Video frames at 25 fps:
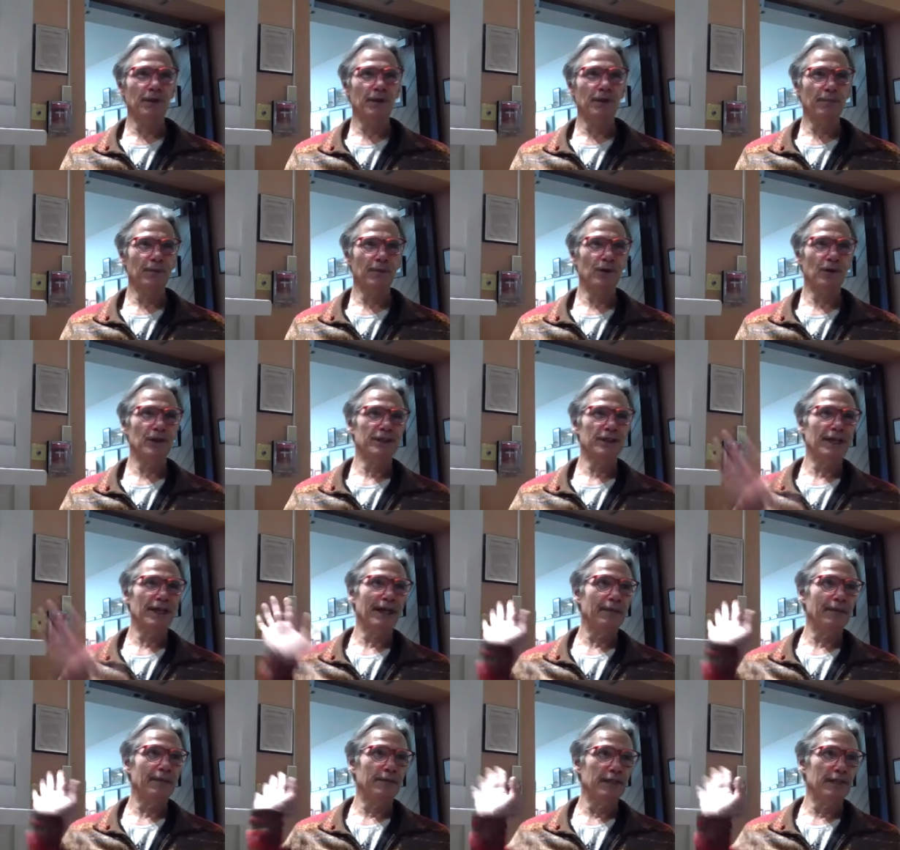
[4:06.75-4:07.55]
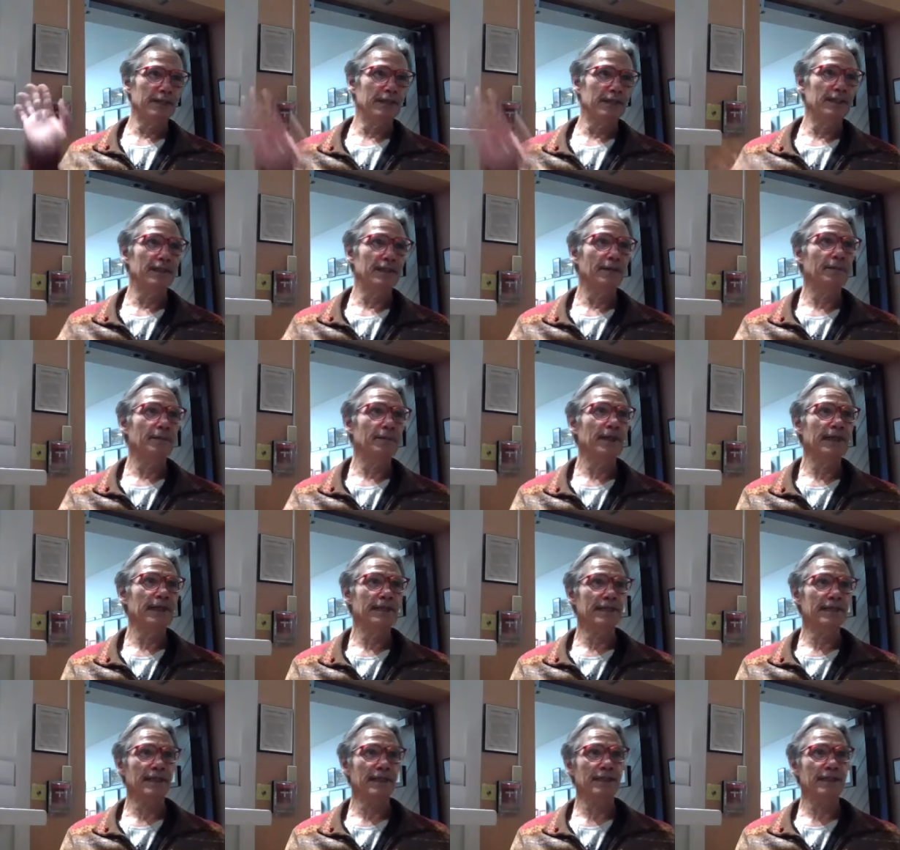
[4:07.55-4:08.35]
put more time into the
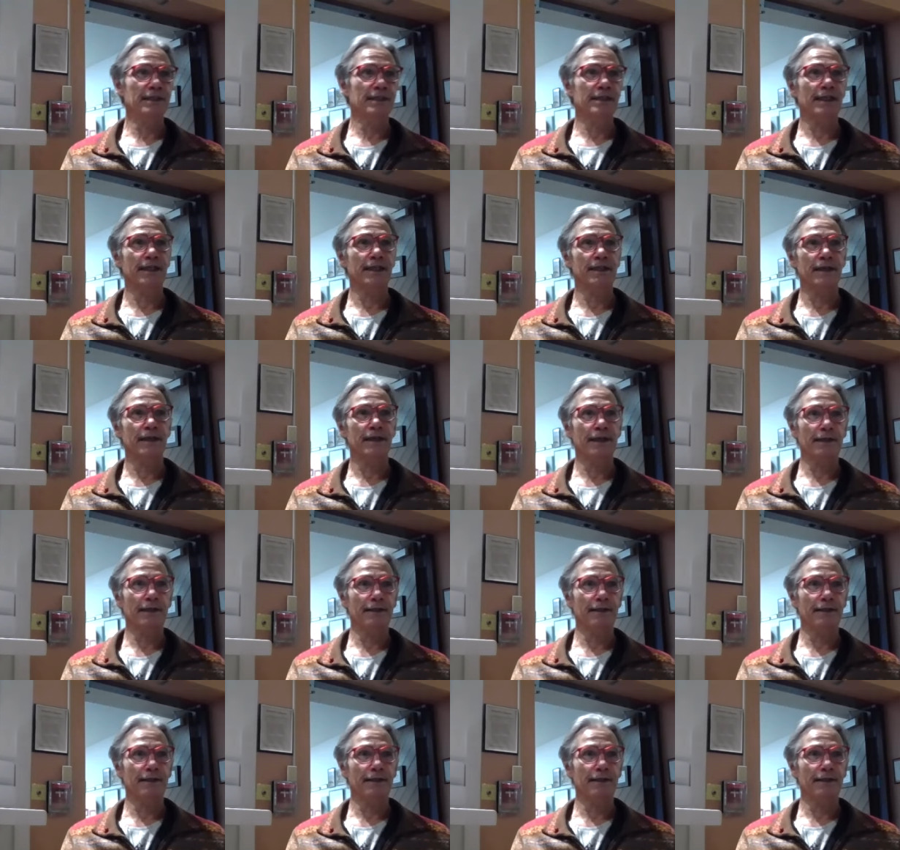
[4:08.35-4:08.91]
pieces and,